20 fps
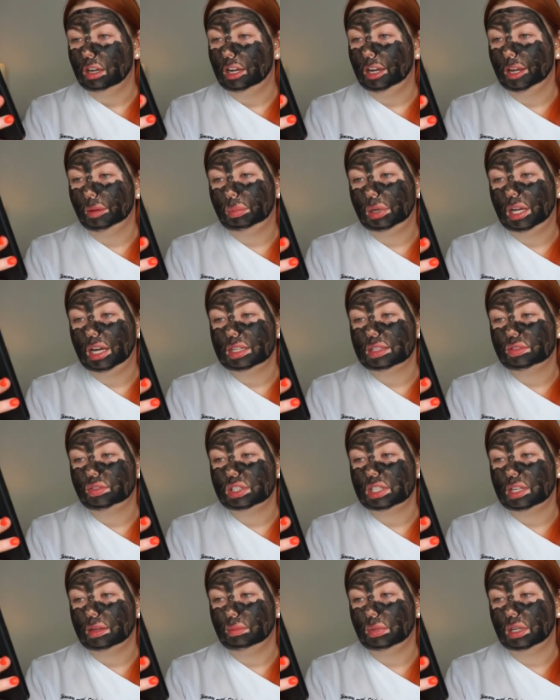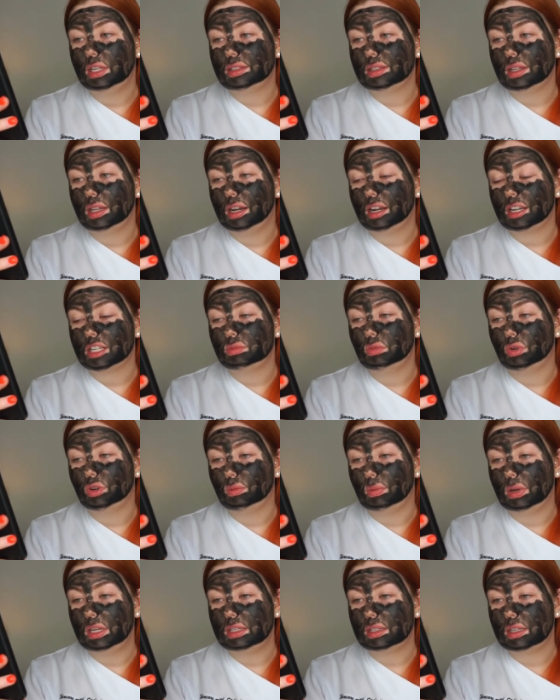I applied it for 10 minutes, and the next
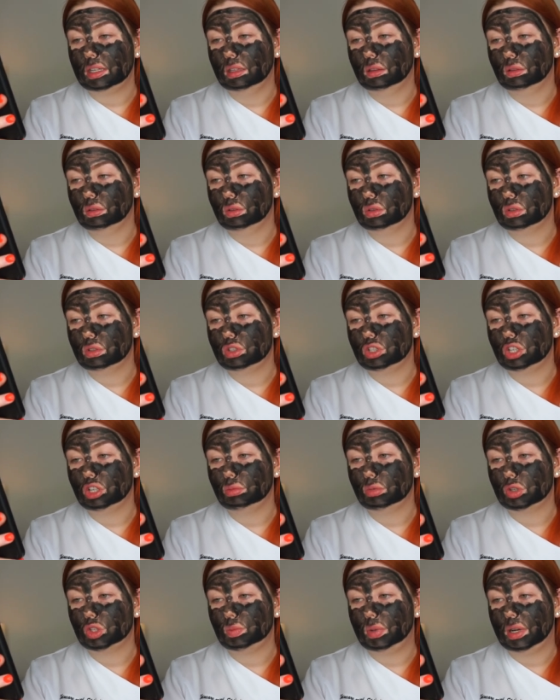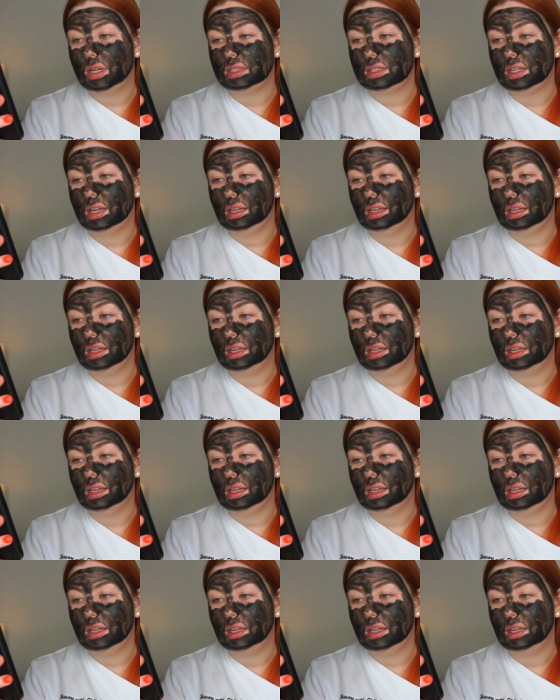morning my skin looked so much better,